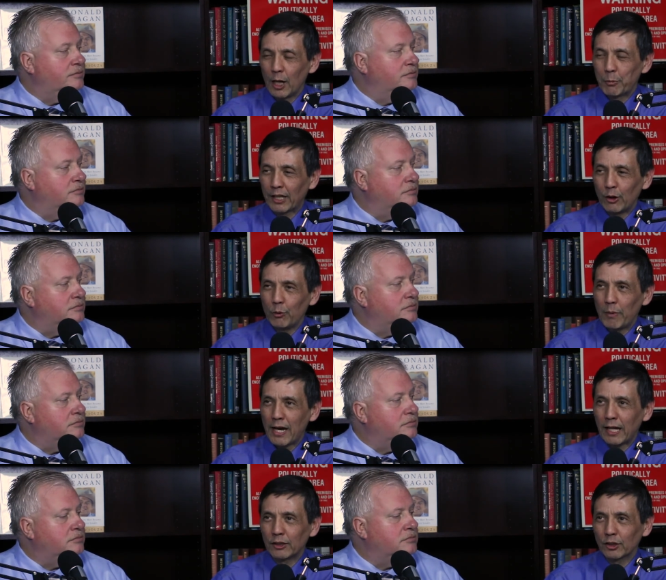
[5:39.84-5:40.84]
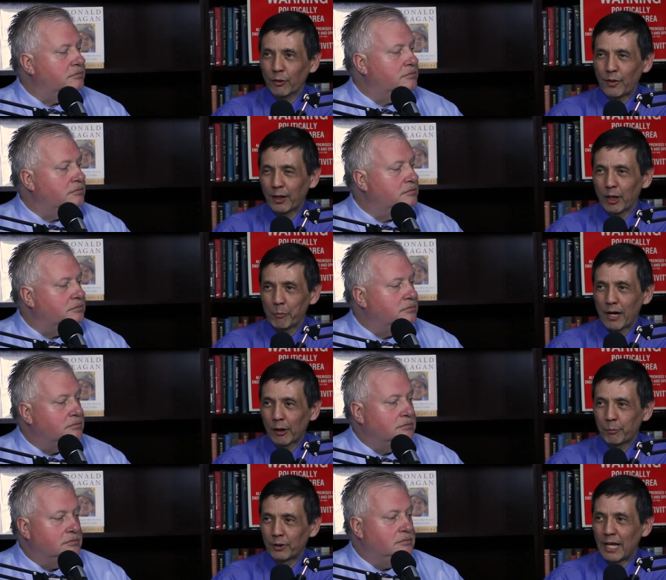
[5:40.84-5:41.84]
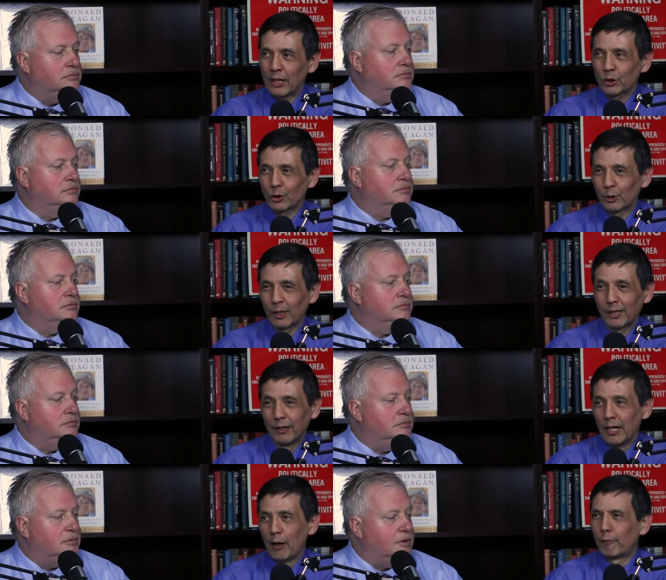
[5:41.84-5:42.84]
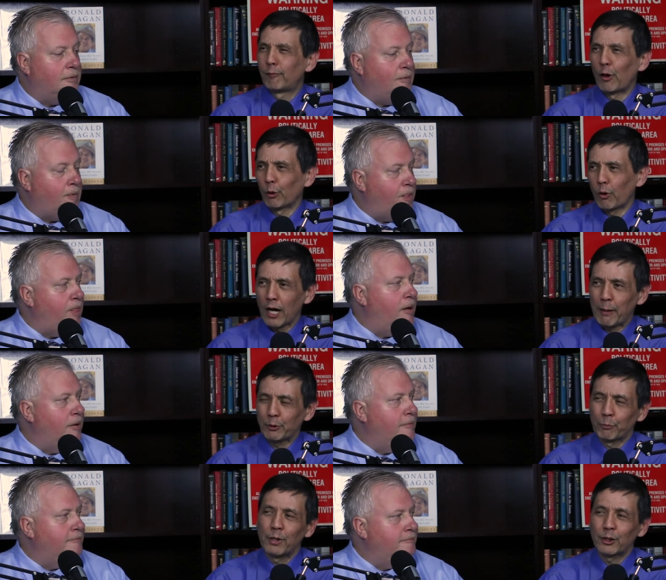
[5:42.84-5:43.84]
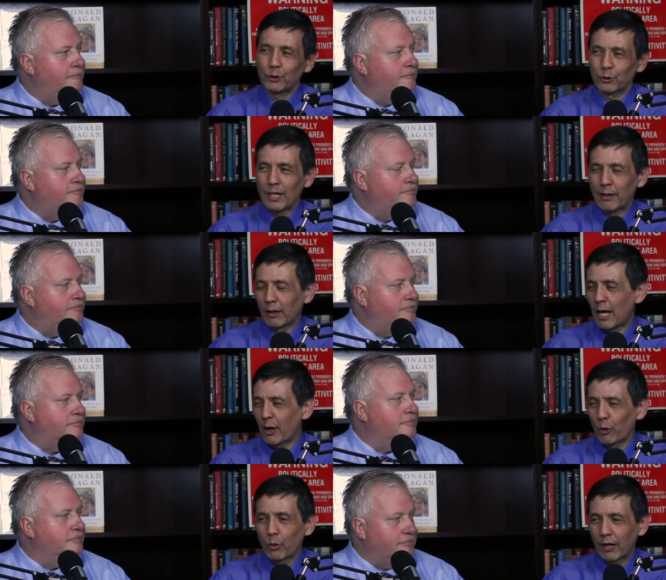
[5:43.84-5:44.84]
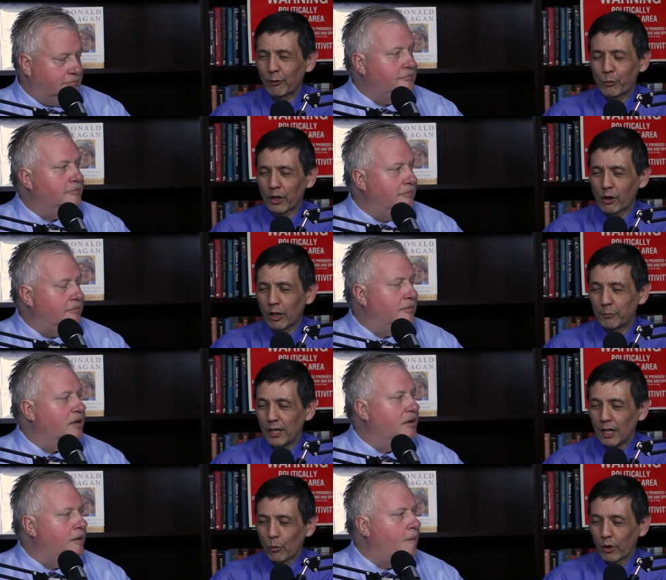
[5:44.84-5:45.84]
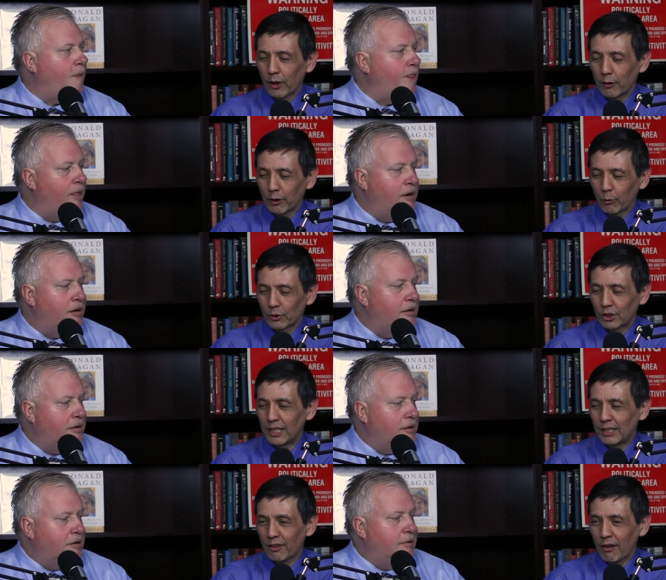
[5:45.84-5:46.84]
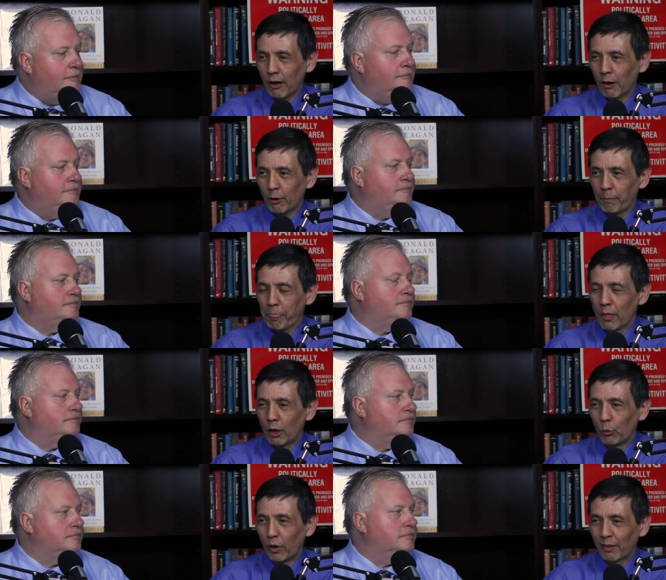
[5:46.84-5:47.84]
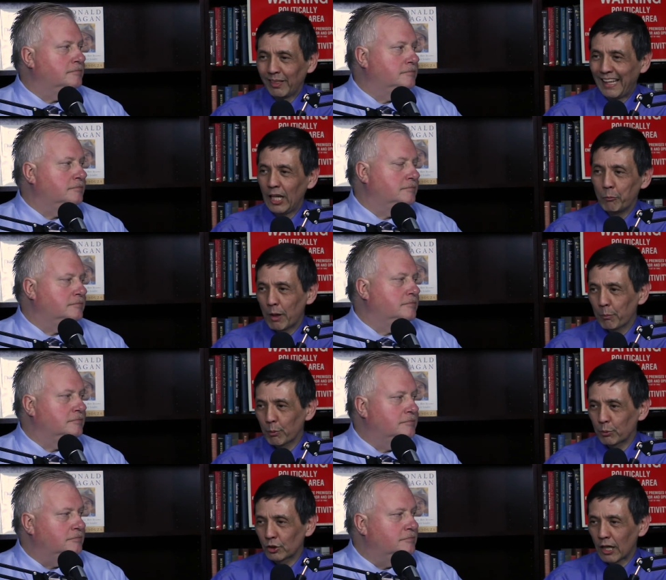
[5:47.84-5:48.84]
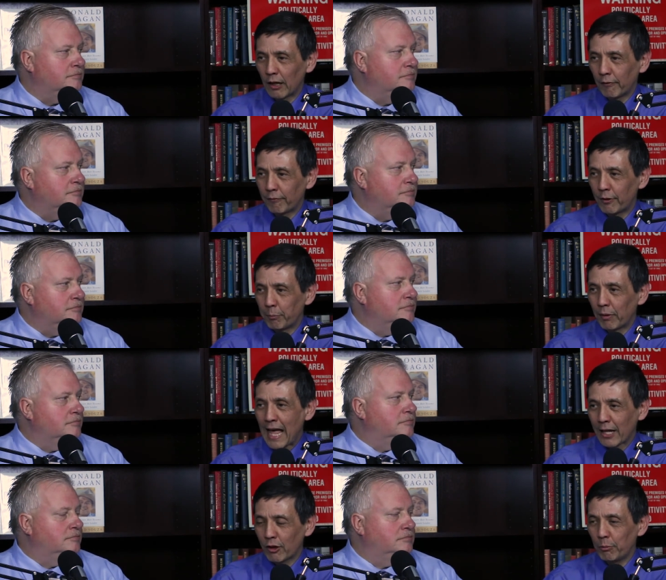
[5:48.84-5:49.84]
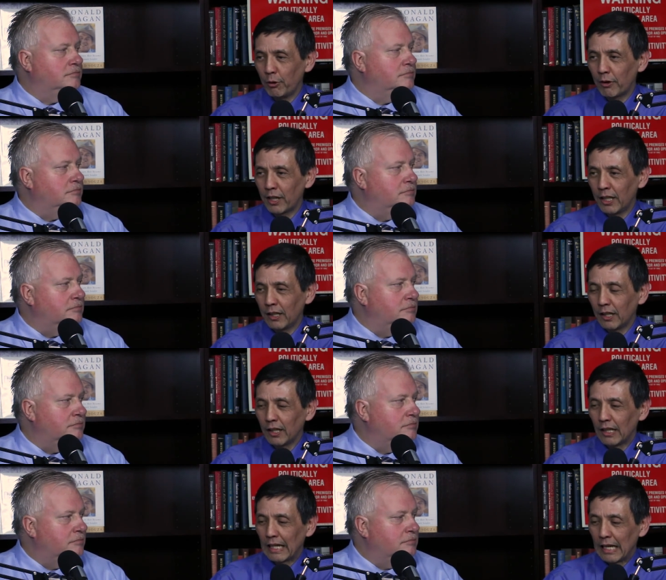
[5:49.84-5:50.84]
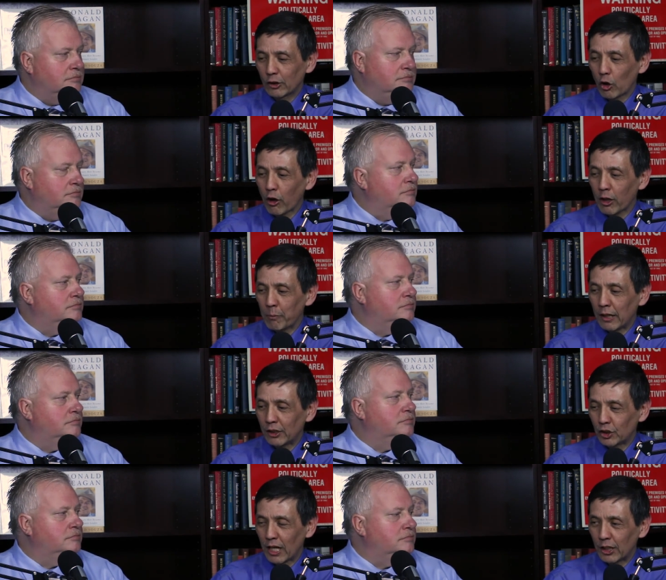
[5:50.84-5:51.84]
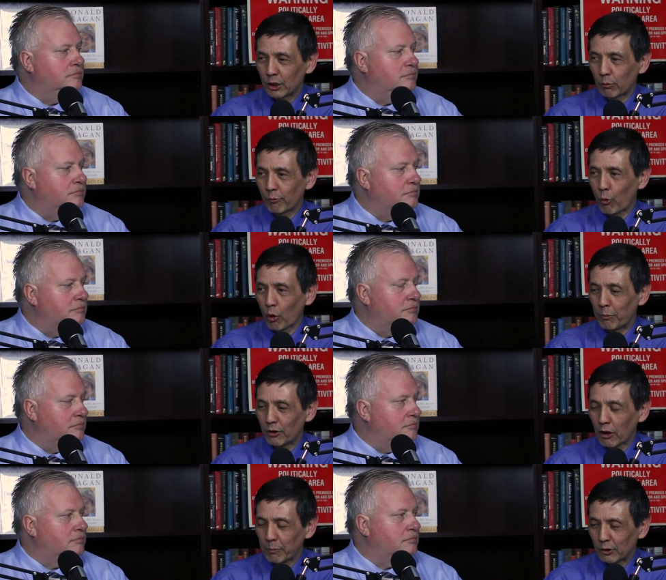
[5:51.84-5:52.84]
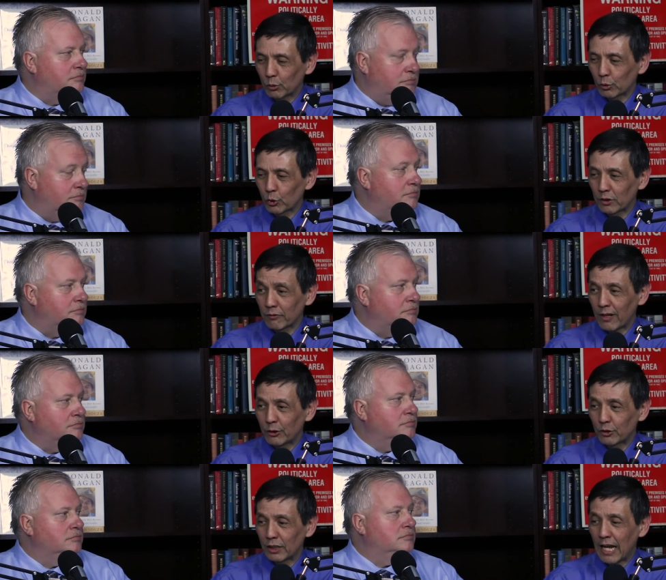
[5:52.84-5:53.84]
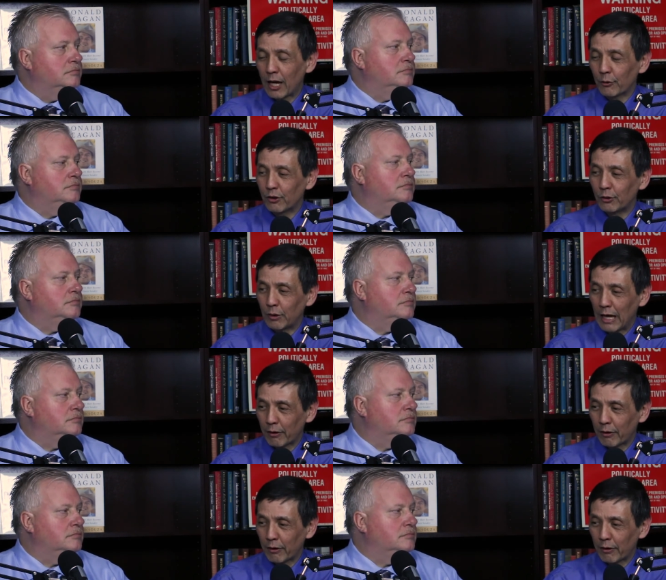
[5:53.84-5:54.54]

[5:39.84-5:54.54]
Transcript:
Speaker 1: But can you imagine, I'm just thinking about potential photo ops or pictures down the line or whatever you want to call them, where she's there with leading members of the black community talking about education reform and talking about school choice and vouchers and how to